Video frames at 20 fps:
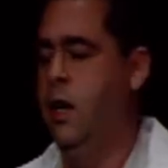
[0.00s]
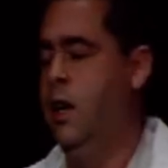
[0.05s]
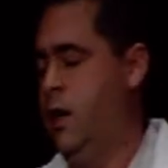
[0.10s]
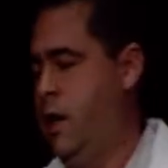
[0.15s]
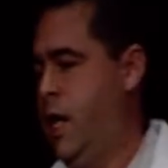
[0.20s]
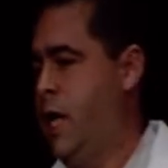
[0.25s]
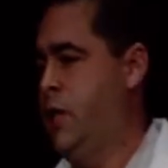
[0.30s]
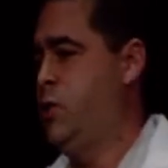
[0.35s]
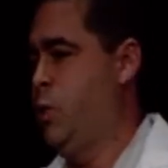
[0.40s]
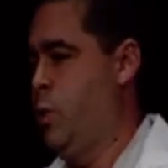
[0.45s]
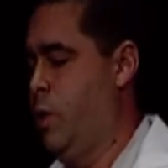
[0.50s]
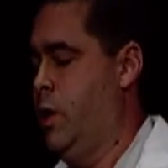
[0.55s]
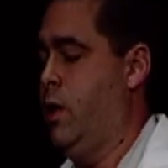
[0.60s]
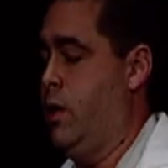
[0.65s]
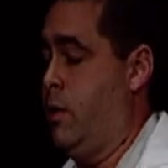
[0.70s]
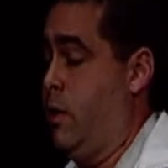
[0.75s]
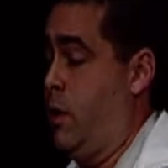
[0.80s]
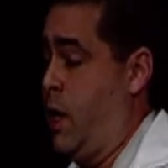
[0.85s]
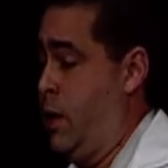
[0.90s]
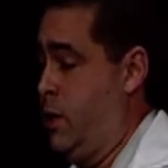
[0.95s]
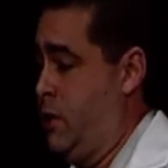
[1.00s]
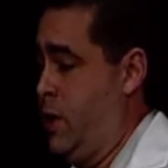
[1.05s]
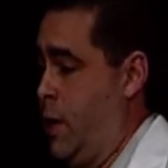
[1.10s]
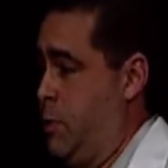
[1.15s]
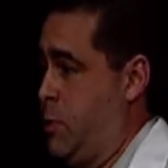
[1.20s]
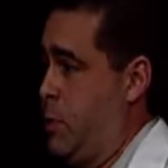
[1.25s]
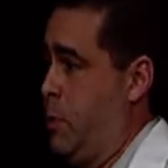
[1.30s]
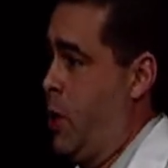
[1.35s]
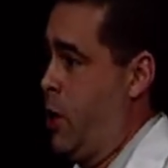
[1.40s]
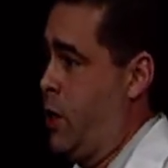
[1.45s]
That's a lot of
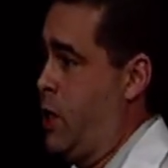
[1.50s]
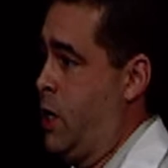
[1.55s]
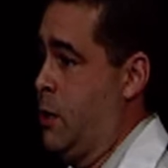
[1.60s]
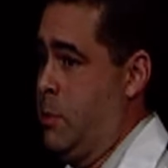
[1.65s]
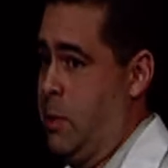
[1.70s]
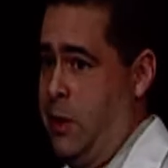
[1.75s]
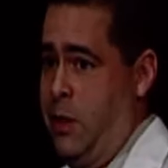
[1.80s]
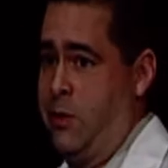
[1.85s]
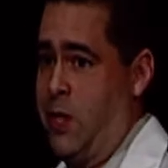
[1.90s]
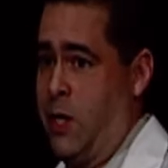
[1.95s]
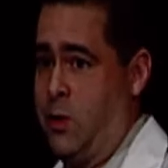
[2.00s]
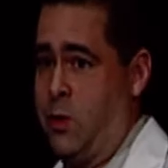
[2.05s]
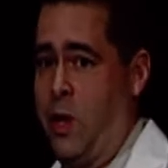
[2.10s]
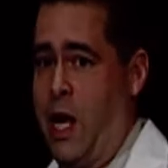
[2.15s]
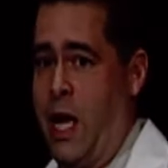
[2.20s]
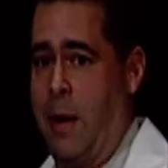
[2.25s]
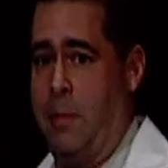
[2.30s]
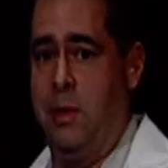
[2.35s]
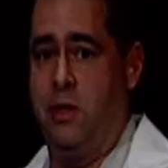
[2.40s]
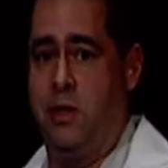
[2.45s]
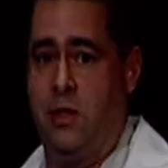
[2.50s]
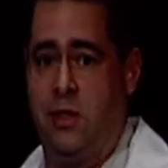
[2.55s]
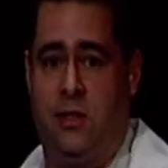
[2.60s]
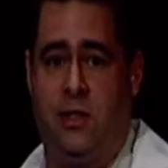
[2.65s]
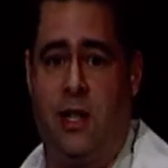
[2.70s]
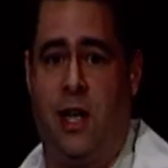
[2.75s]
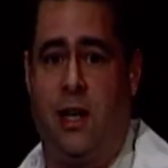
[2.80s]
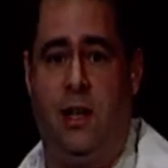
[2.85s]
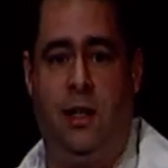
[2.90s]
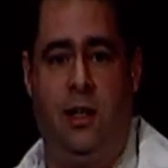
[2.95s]
times marketing believes that's what happens the
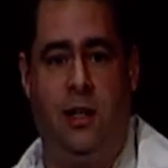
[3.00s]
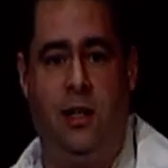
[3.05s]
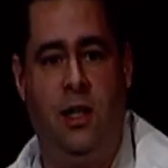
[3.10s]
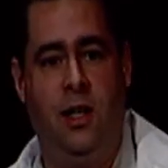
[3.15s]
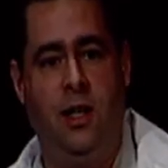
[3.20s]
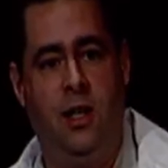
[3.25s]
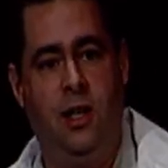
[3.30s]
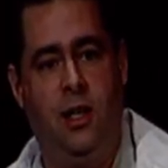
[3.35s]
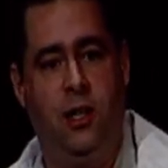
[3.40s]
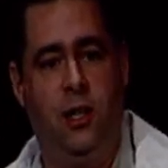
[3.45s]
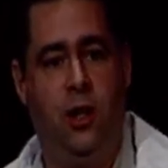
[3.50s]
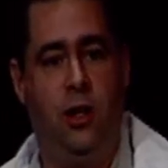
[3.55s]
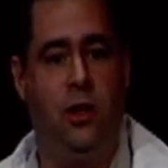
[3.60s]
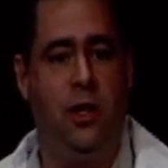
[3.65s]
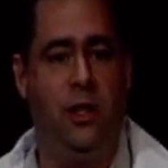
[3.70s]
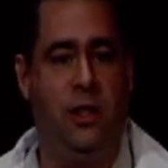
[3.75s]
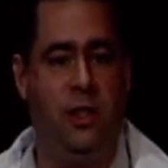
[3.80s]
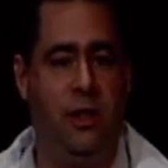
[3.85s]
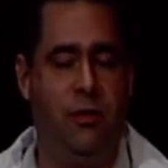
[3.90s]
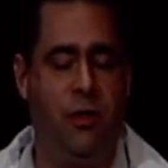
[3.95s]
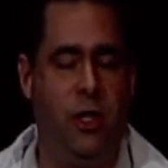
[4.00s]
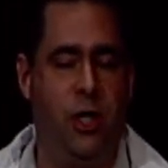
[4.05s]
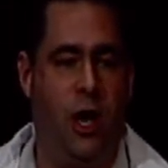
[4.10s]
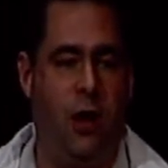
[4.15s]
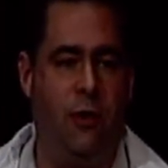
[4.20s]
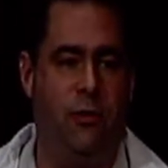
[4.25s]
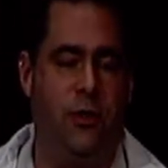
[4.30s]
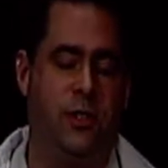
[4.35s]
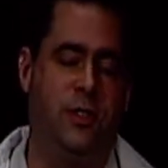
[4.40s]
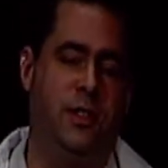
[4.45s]
second they leave the
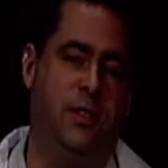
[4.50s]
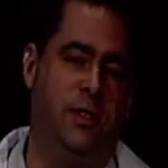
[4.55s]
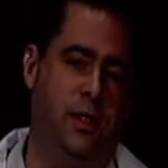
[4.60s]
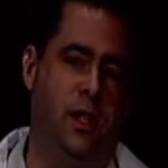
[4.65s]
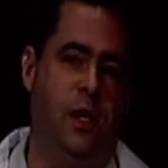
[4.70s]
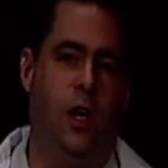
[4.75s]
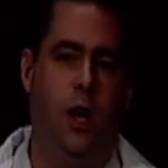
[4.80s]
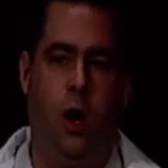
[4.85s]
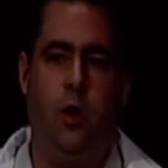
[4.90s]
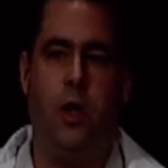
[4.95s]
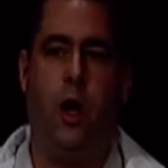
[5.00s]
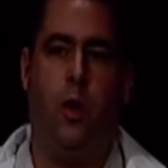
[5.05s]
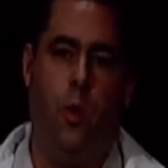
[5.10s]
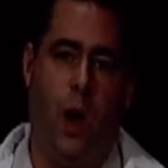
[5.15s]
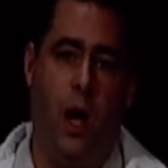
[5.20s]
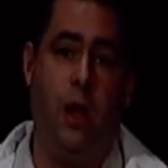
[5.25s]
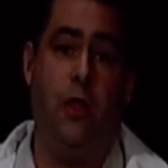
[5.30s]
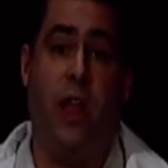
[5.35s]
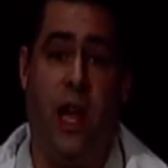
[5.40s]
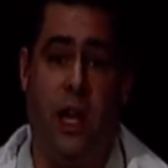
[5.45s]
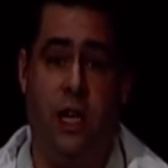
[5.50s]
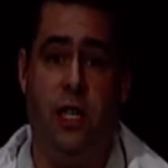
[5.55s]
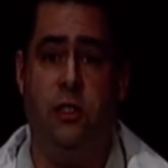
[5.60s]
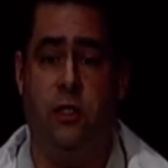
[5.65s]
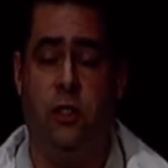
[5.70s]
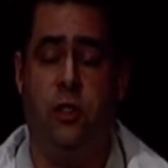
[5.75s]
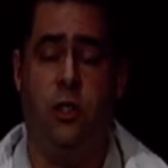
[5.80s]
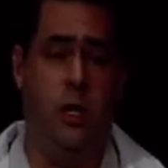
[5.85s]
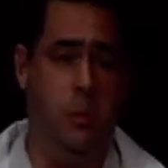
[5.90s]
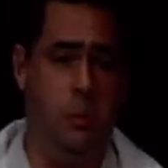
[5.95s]
office. And okay, while that
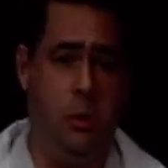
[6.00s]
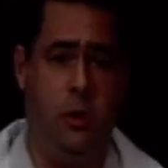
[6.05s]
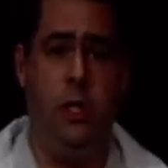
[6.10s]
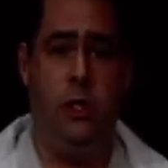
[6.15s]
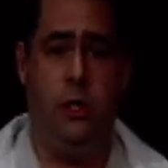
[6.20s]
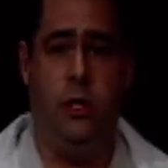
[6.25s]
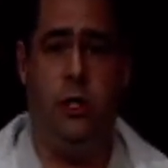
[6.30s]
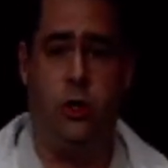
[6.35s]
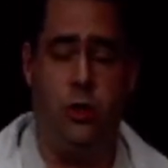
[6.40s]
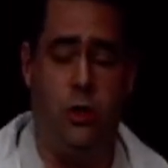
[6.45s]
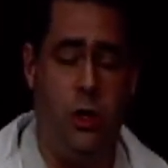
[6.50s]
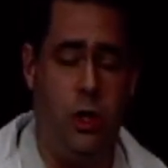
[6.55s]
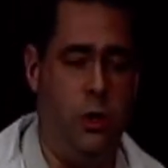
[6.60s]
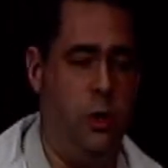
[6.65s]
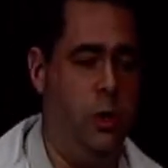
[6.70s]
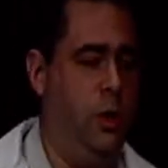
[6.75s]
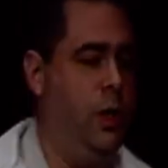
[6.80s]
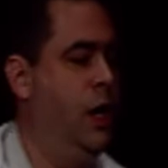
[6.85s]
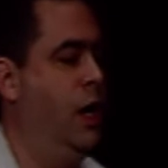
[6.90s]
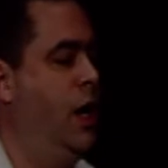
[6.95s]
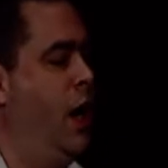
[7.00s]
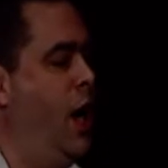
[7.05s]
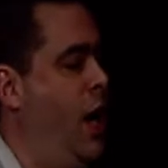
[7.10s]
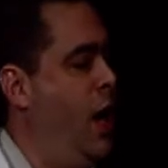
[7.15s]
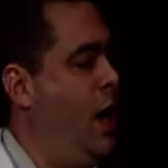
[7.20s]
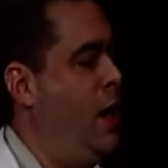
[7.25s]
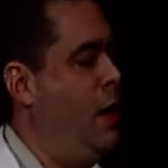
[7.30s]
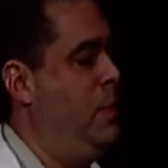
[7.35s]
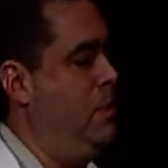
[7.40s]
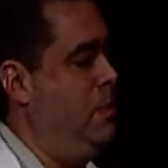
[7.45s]
is completely true,
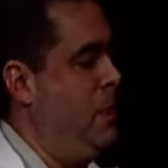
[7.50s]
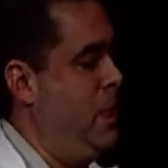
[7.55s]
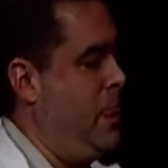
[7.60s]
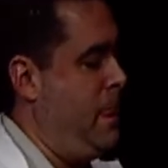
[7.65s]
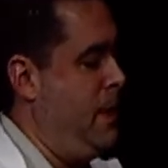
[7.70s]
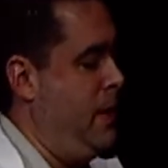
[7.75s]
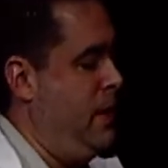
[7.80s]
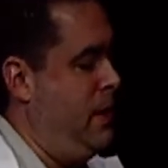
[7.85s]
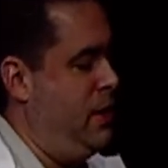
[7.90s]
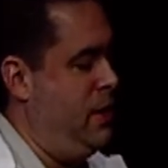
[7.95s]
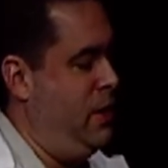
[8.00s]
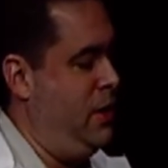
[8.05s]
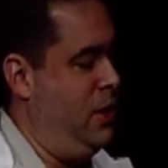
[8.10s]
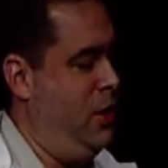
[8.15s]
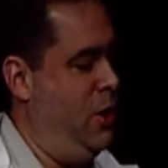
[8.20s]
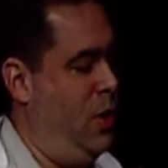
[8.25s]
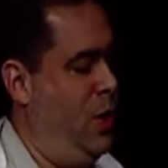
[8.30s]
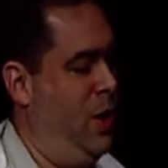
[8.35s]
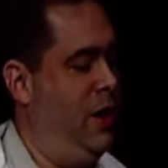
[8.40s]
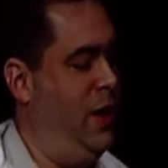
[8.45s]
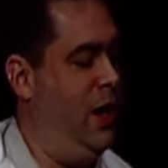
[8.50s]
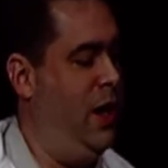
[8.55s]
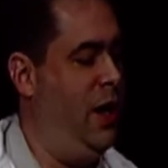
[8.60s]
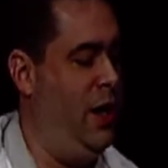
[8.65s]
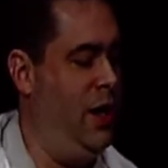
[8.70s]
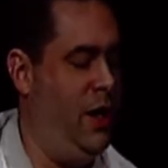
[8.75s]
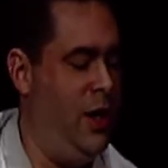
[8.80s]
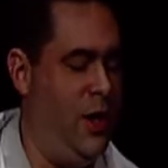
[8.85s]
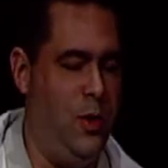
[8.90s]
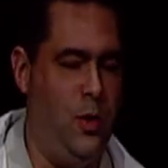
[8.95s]
you know
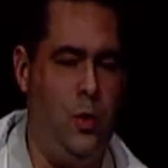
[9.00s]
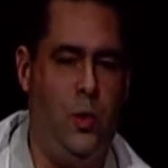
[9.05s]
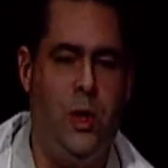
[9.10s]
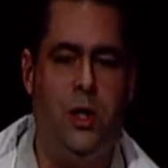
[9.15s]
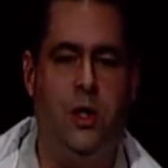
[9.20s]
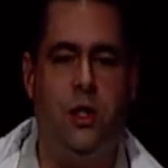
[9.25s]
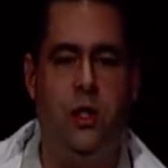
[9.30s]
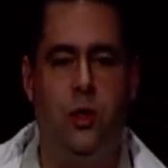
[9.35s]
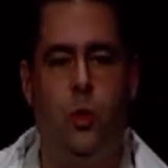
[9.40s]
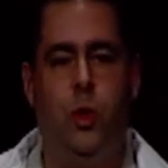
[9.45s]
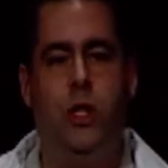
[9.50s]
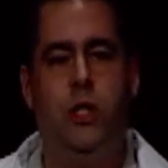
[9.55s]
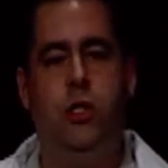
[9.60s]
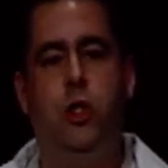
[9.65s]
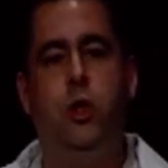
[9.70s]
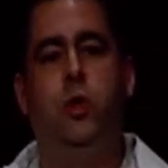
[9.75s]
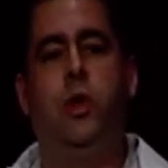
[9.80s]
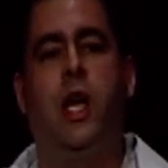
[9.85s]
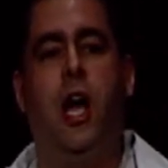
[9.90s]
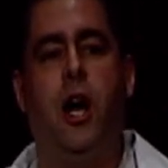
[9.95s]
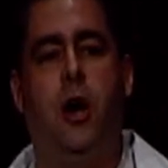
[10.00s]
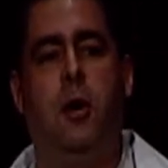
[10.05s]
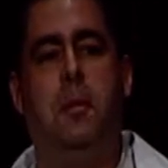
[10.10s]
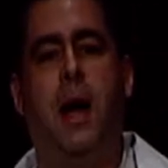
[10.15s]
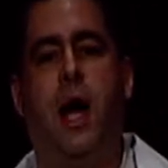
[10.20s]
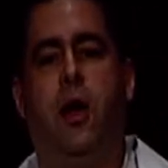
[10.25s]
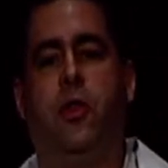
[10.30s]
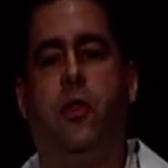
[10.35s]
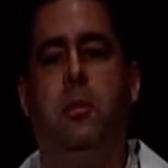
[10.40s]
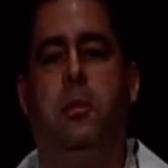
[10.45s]
what? We do care
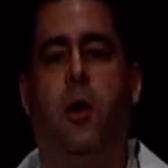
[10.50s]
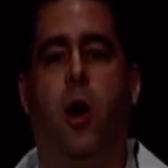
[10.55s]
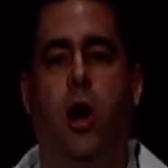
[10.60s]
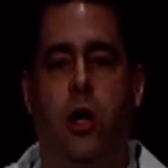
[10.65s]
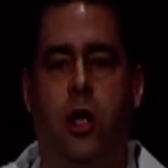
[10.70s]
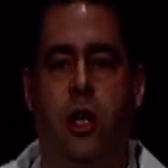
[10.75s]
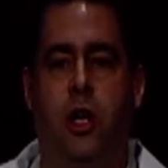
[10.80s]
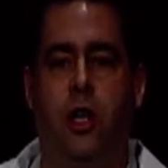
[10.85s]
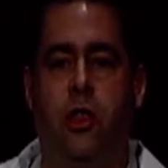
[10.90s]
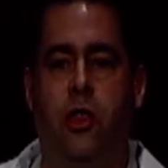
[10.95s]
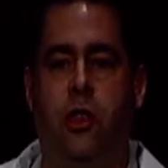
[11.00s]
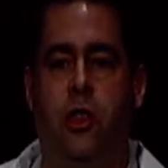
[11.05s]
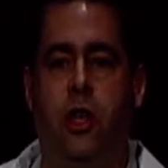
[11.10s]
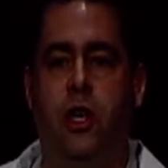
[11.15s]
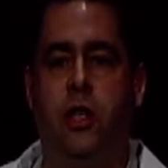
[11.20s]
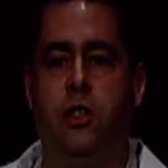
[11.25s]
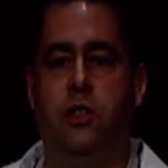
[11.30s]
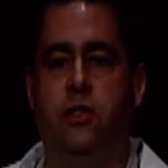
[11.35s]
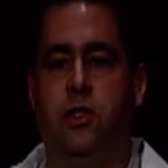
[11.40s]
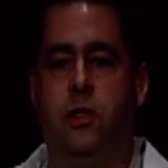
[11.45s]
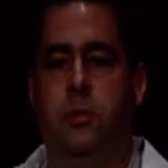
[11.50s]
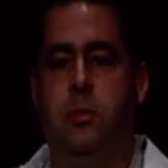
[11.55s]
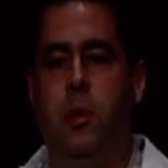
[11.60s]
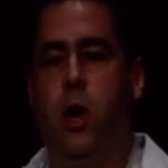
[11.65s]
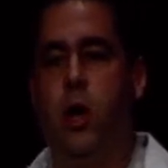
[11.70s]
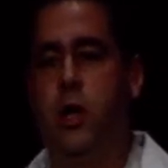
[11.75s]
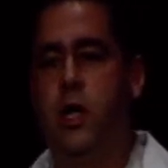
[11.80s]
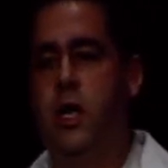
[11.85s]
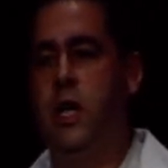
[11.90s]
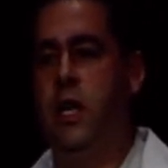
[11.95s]
about the marketing things, the
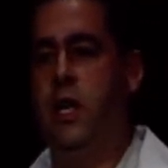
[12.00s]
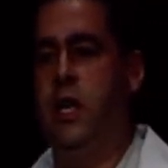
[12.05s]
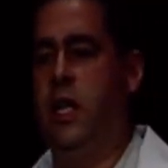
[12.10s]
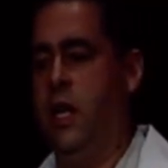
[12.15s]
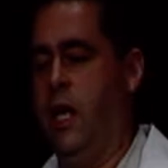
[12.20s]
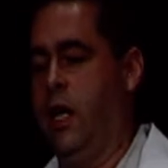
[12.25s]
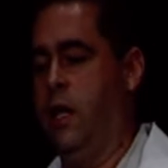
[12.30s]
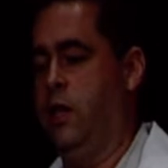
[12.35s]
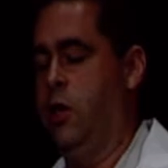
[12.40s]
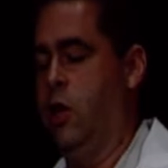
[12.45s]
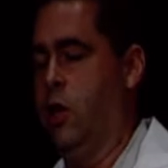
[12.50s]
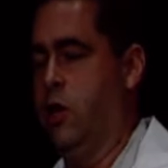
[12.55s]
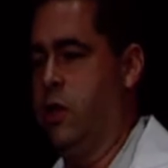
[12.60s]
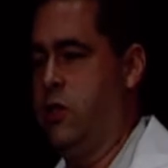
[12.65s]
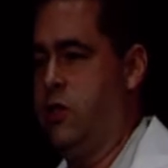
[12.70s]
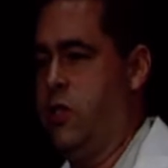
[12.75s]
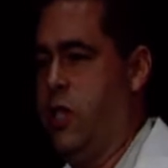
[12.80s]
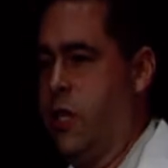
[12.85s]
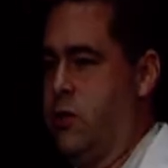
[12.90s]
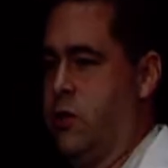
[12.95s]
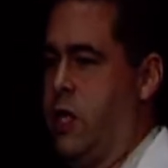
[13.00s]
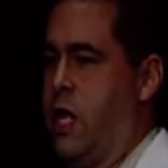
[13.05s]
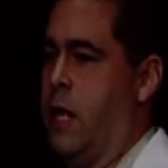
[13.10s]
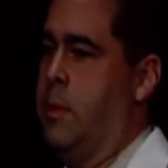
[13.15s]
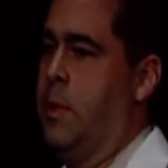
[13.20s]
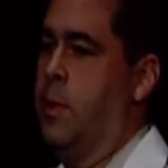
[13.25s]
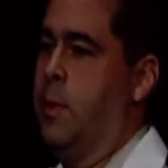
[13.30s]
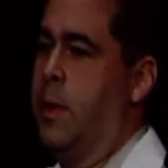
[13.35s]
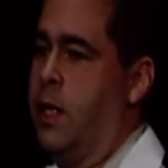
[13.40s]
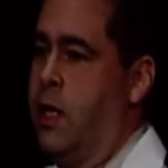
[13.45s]
marketing and the sales
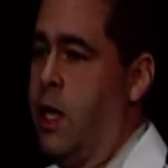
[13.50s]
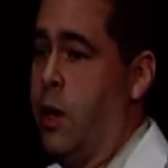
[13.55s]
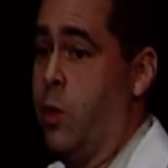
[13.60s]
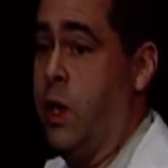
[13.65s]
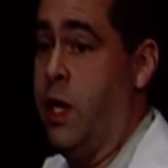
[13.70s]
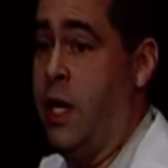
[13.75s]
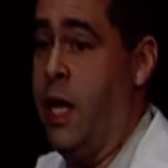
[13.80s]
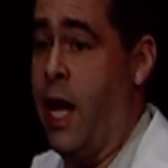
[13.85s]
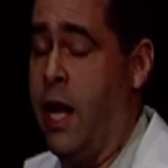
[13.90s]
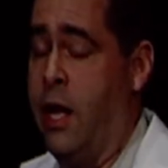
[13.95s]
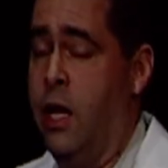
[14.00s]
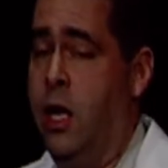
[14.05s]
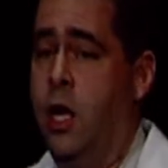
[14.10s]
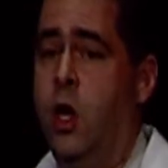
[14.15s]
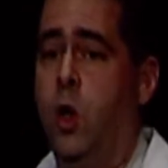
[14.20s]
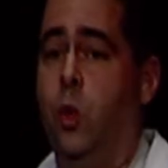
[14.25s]
enablement that we get.